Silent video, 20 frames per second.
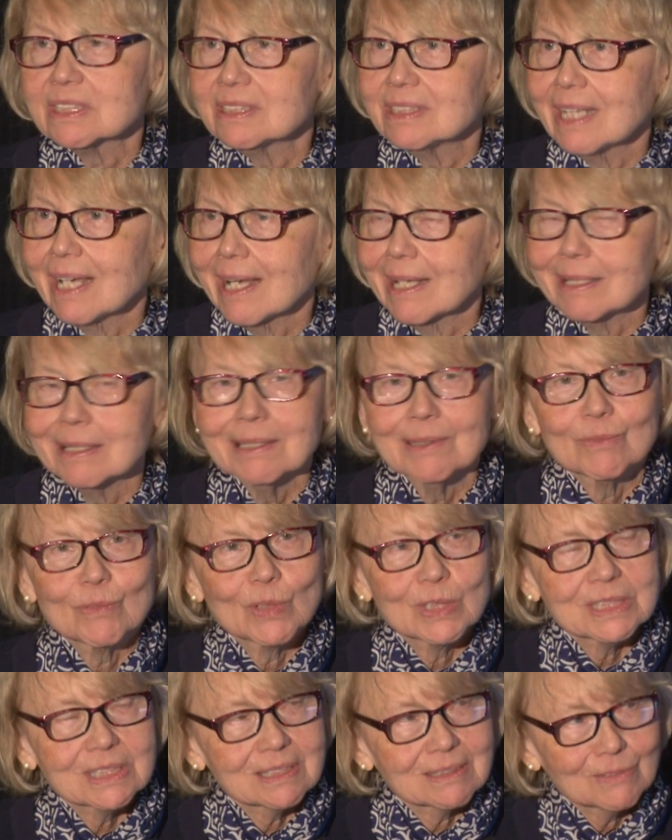dead and
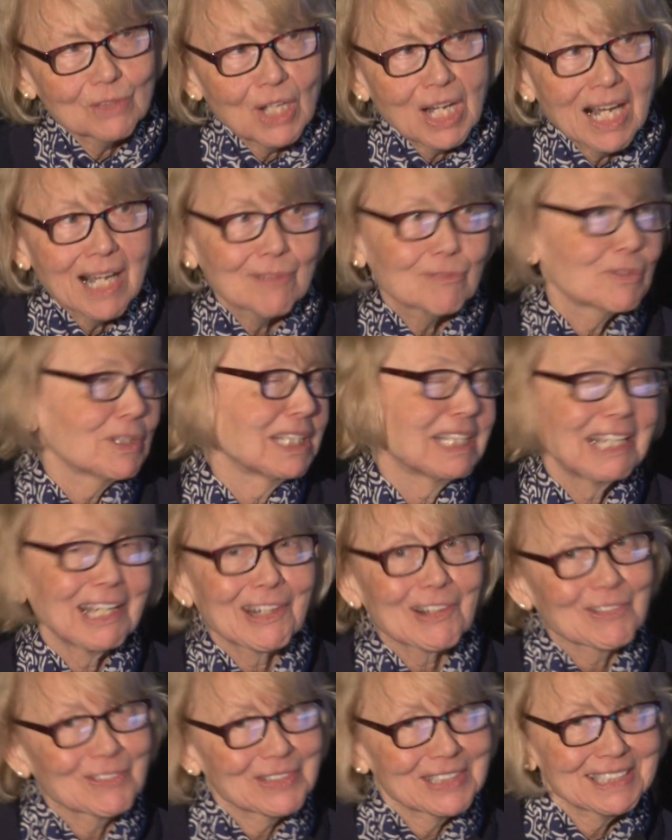what's alive. We can't
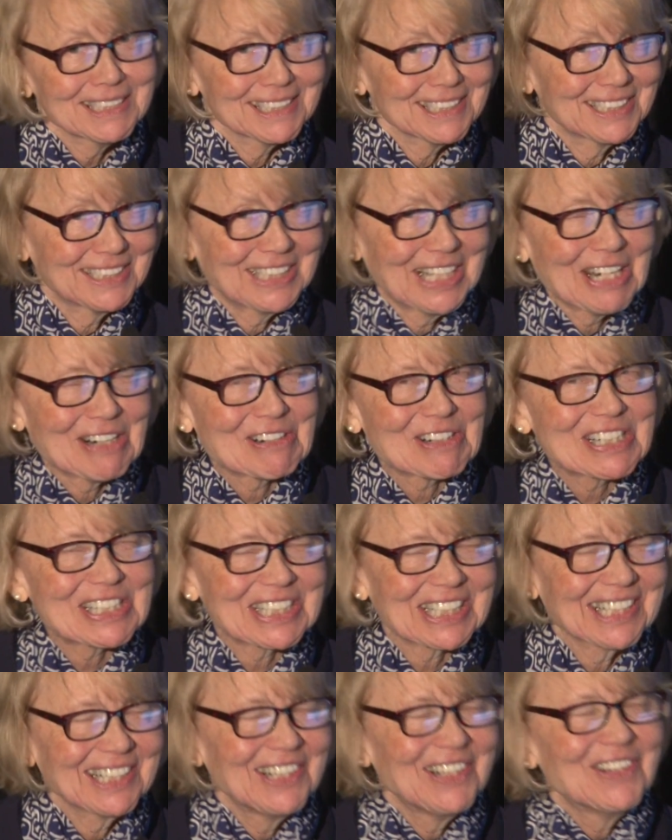always
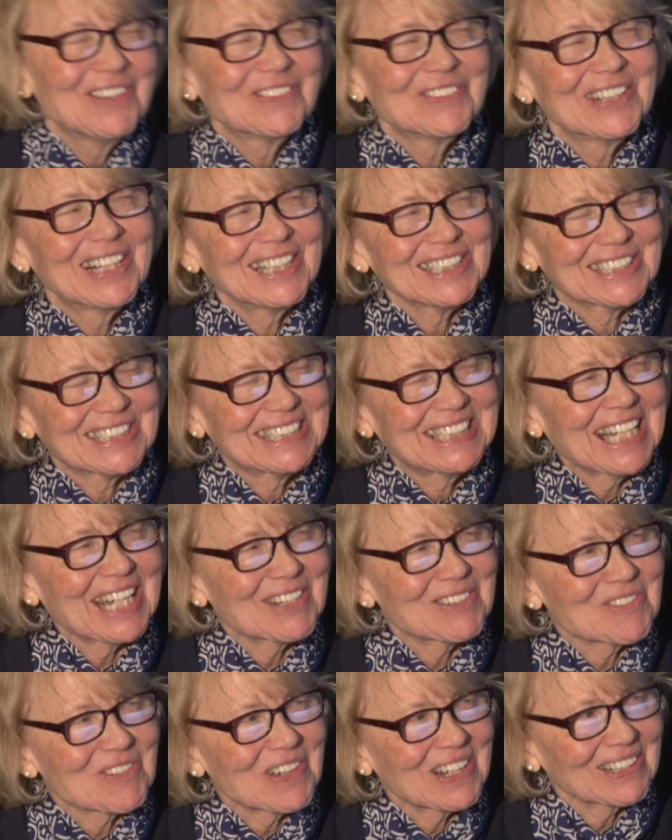distinguish what's dead
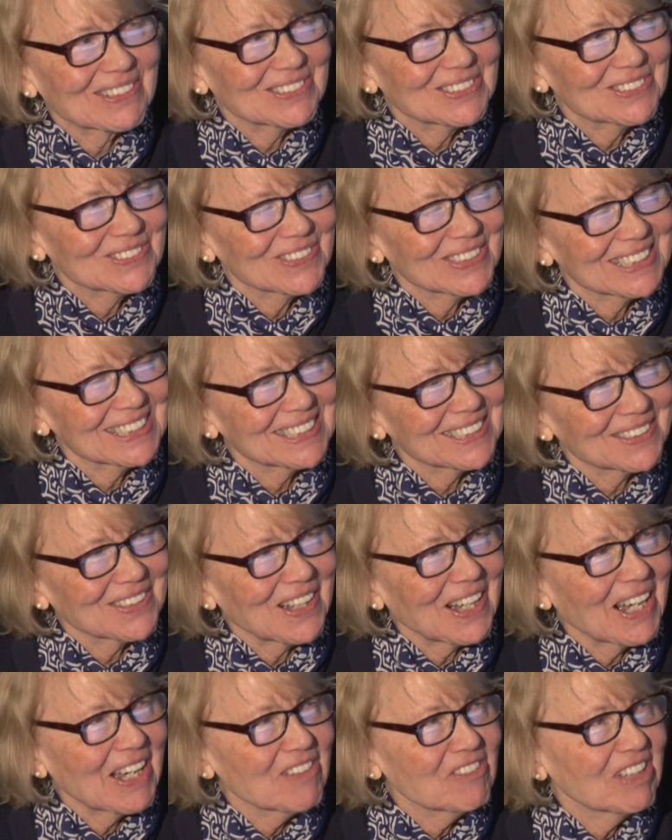and what's
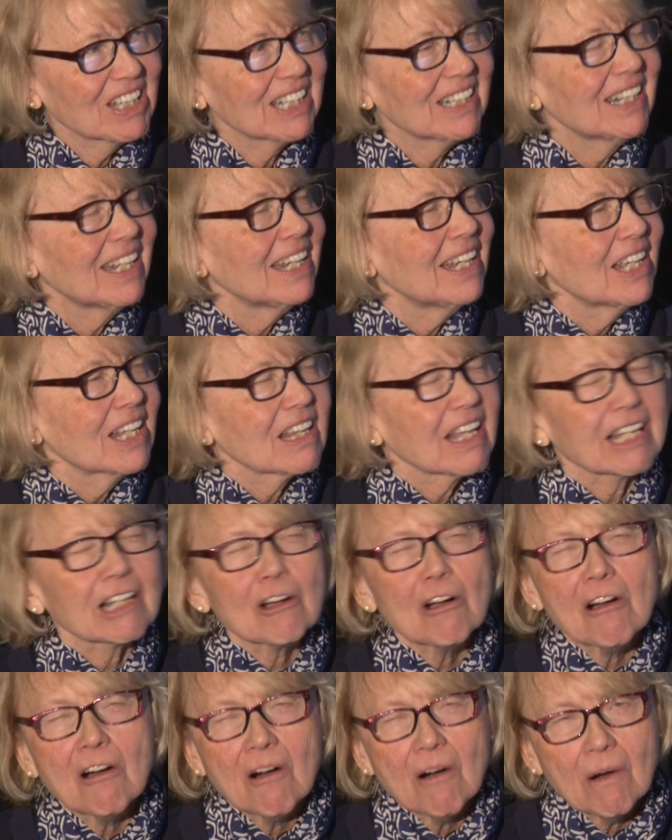alive. And like
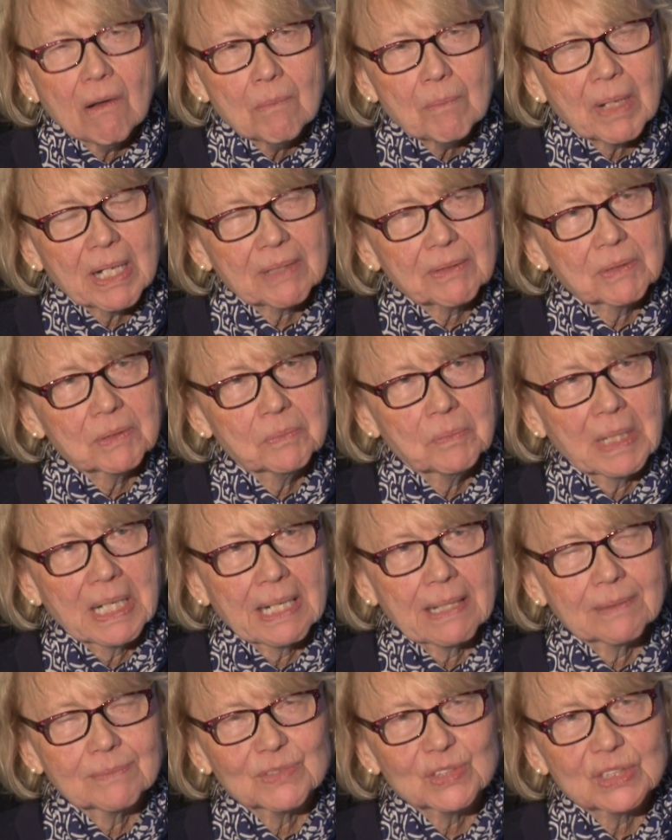all
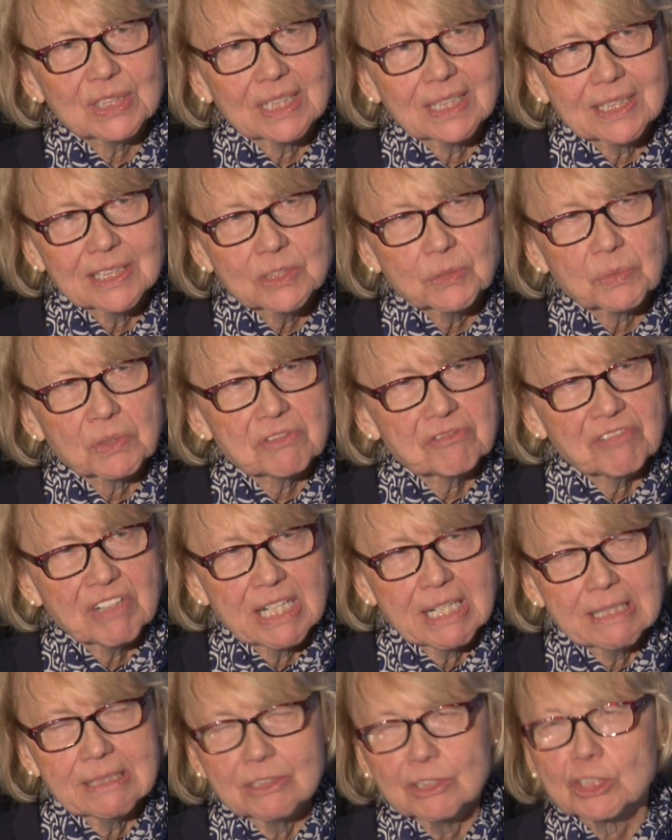microbiome studies, we're
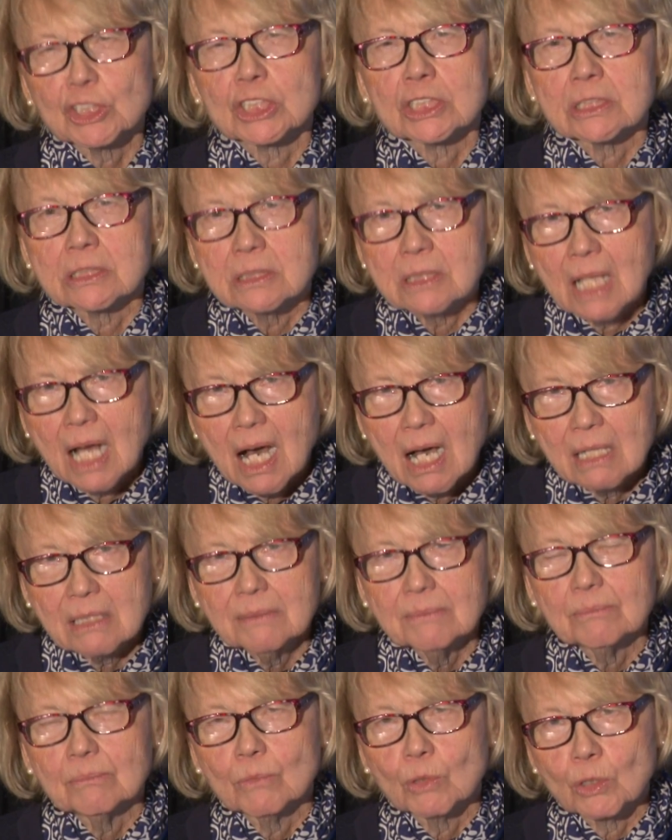finding there's a lot
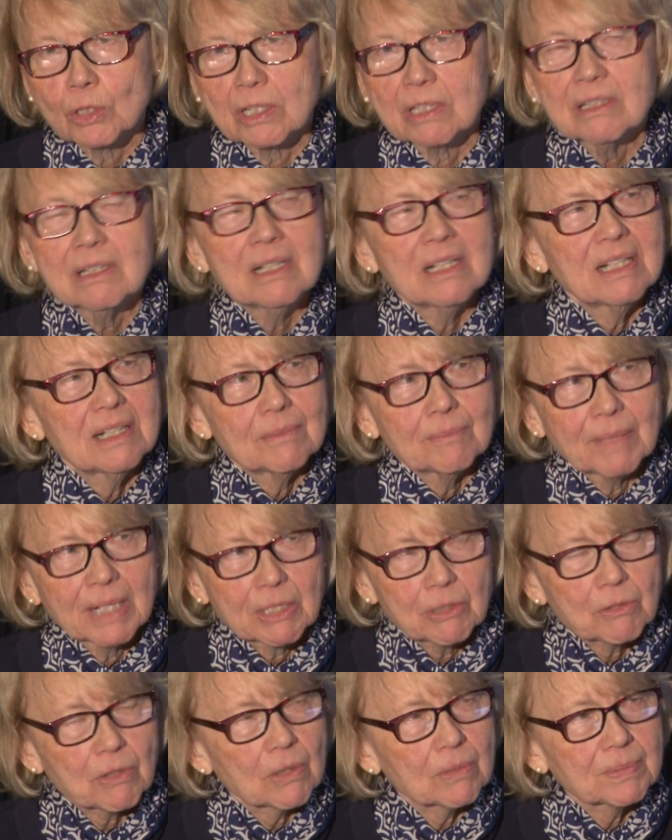more
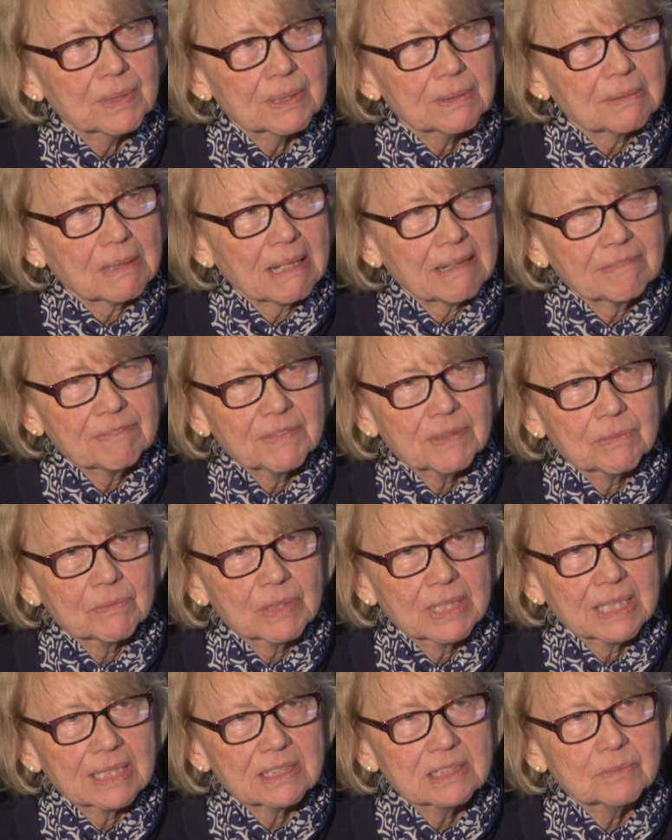microbial life than
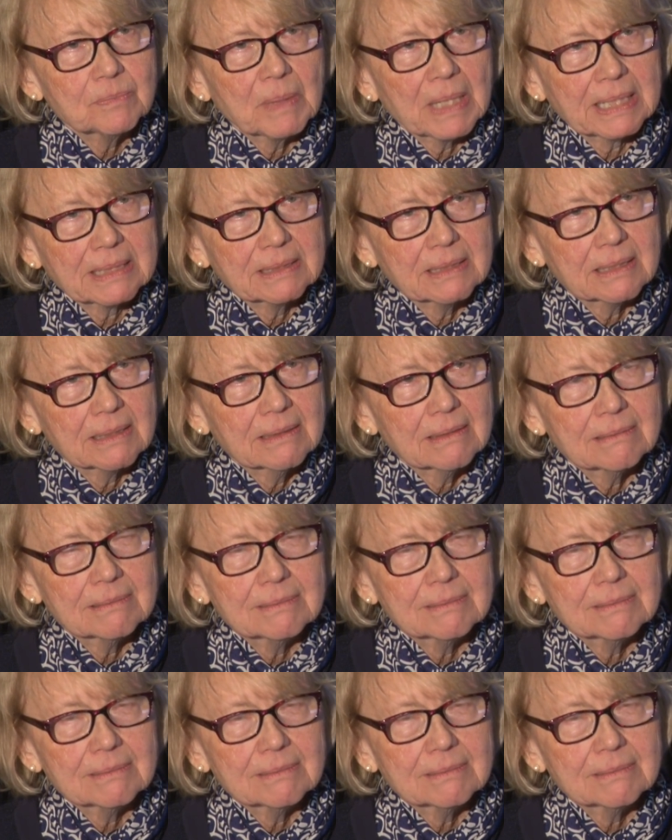we expected,